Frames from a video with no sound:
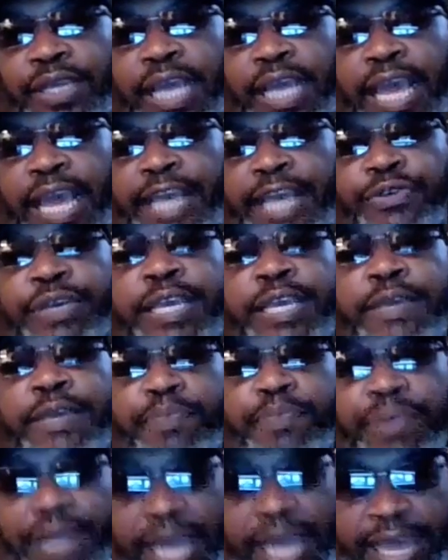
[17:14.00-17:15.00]
and you
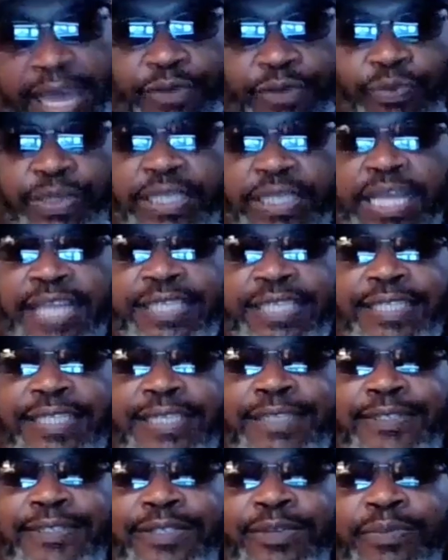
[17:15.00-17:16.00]
keep playing with that
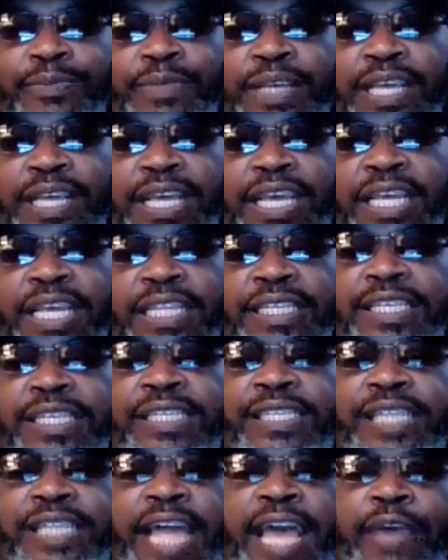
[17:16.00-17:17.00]
system,
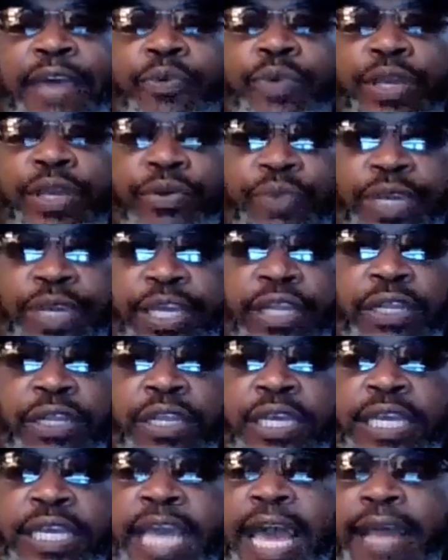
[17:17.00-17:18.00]
just like we can
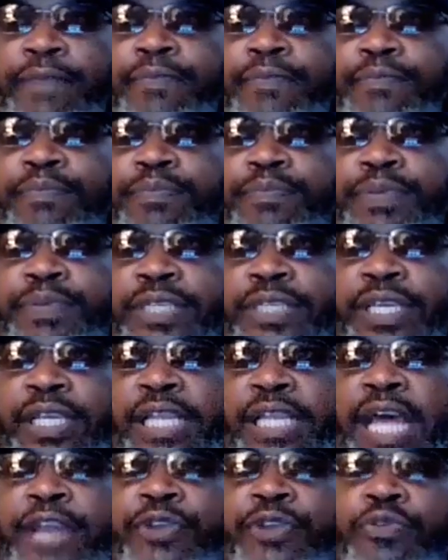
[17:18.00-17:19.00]
look at,
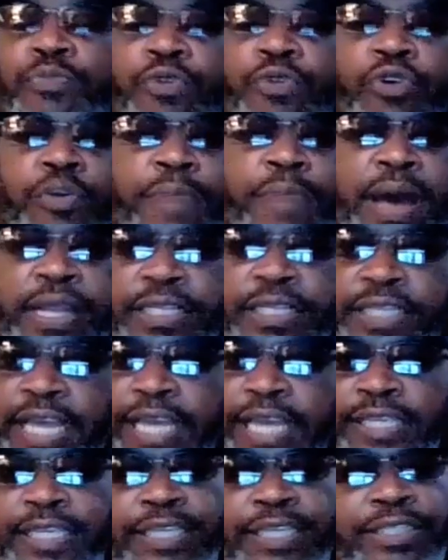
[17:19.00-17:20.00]
particularly, I know more about his
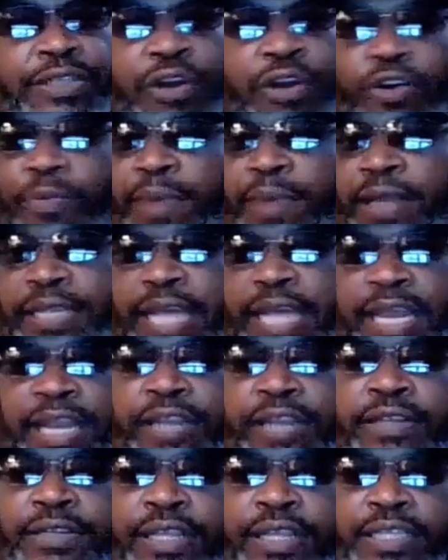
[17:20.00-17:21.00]
case. He can talk about that
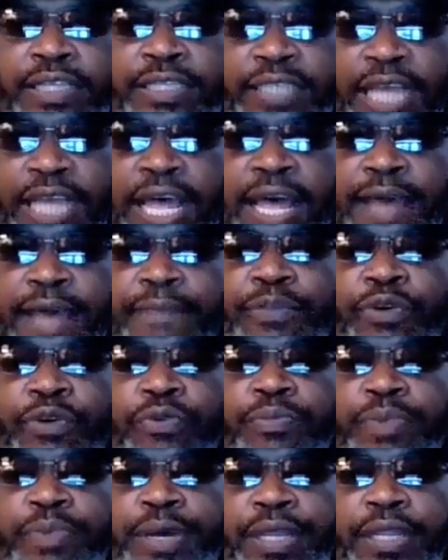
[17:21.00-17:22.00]
at another time,
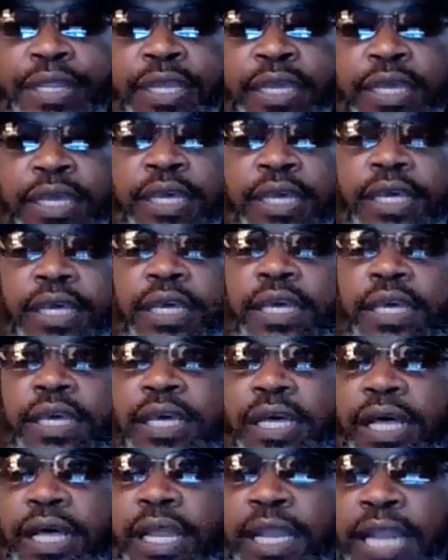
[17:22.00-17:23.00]
though. But
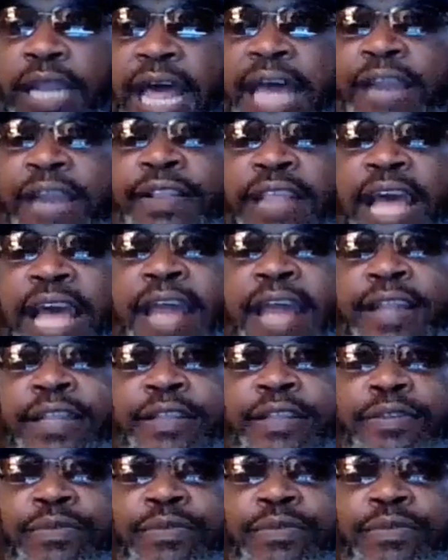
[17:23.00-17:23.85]
a lot of that